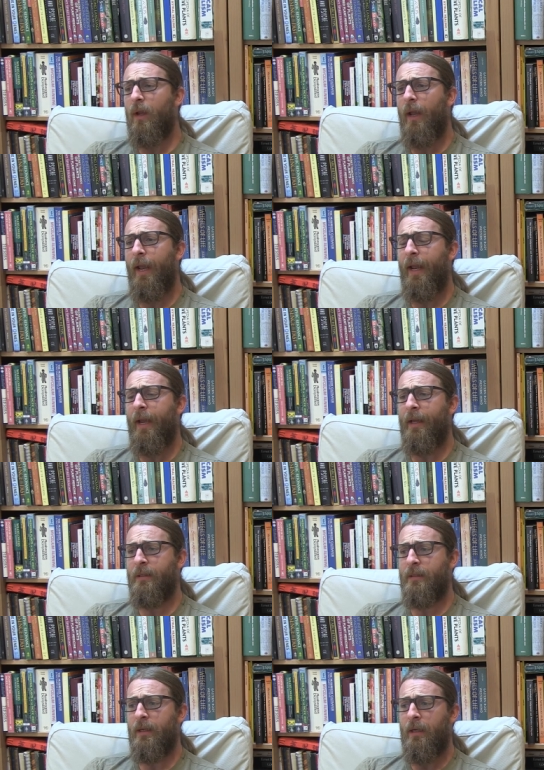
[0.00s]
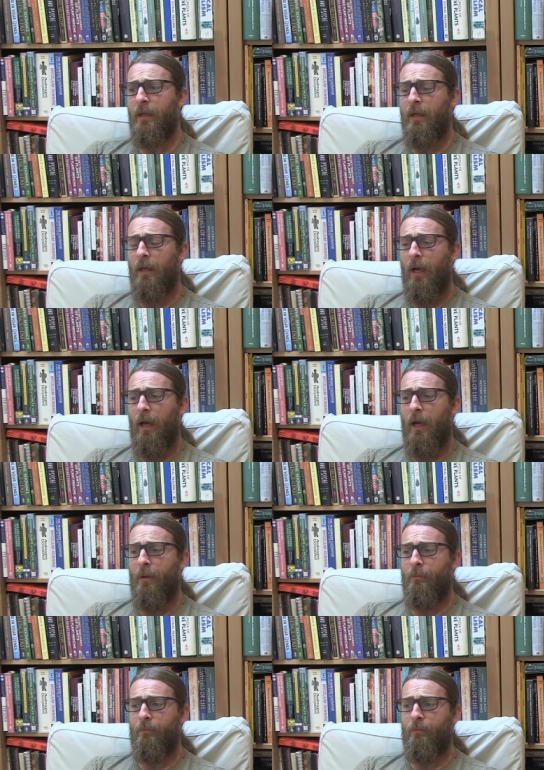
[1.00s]
And
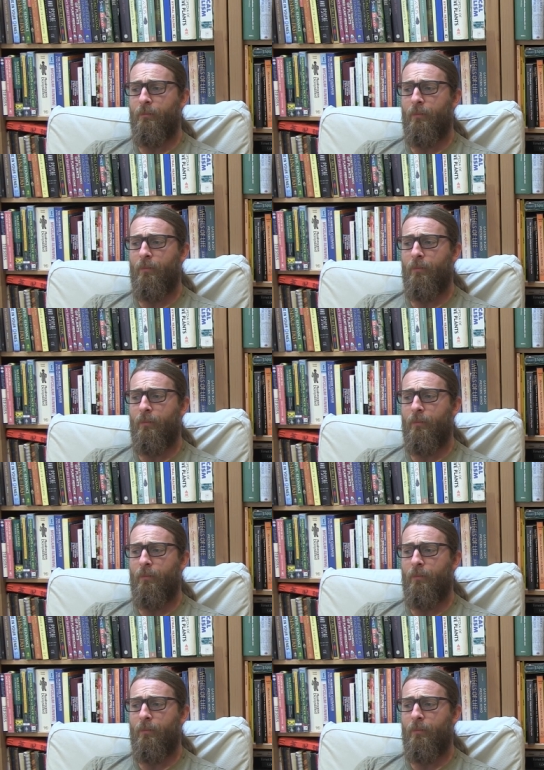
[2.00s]
um,